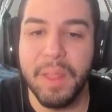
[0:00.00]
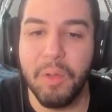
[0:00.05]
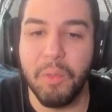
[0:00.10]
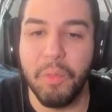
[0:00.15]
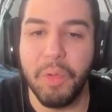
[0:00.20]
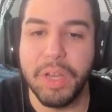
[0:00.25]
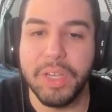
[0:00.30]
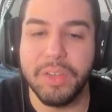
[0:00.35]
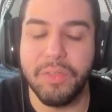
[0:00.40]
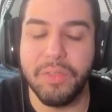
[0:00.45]

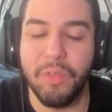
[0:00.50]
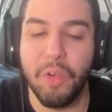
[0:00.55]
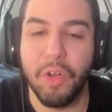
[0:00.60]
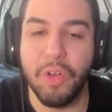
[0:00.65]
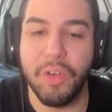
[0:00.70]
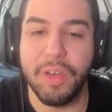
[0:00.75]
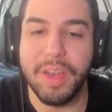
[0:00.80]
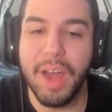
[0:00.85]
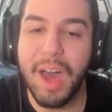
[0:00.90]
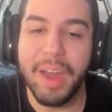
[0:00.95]
which
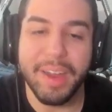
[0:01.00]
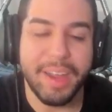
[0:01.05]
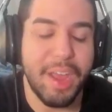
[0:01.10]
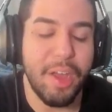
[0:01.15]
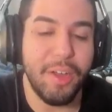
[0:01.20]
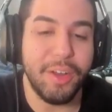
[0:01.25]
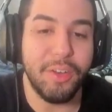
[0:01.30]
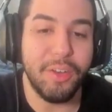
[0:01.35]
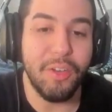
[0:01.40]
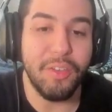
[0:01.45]
for dot
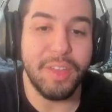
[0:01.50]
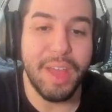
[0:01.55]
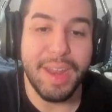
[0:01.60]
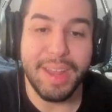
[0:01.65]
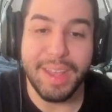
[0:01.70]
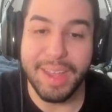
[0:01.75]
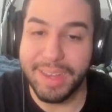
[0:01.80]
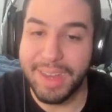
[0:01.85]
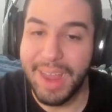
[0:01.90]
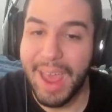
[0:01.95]
characters,
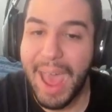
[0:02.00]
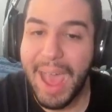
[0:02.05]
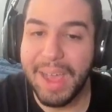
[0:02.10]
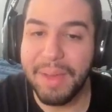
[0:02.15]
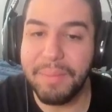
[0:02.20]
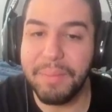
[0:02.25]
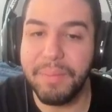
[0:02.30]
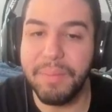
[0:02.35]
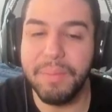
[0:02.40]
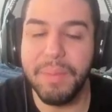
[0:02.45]
getting attack
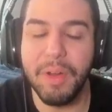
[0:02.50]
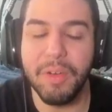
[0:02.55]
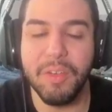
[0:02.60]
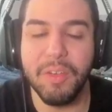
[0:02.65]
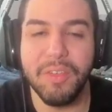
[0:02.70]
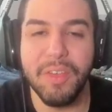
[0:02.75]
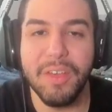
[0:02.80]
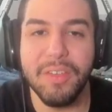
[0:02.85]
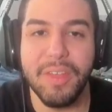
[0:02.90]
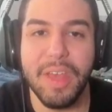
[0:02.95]

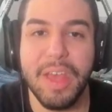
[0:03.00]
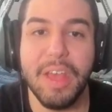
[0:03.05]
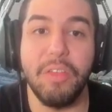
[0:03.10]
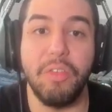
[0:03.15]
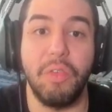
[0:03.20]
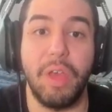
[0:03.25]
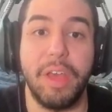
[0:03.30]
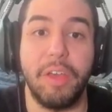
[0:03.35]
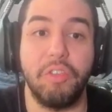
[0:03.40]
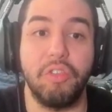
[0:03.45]
bonuses
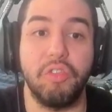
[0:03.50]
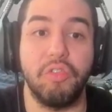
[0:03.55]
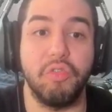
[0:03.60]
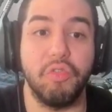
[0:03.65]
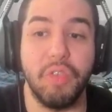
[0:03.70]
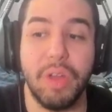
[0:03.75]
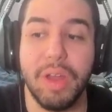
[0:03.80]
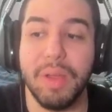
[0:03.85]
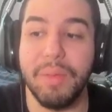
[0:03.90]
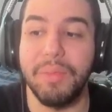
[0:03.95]
is
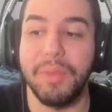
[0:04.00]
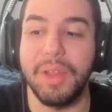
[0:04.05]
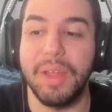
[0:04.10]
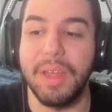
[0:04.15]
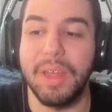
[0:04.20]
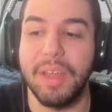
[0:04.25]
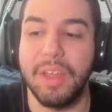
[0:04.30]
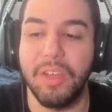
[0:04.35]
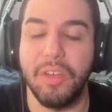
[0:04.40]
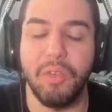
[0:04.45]

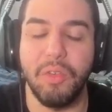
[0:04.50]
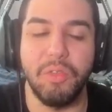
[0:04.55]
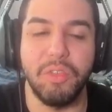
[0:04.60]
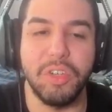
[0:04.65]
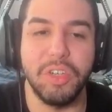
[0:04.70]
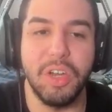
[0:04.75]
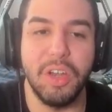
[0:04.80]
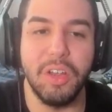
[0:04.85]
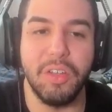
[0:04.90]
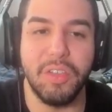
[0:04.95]
extremely huge.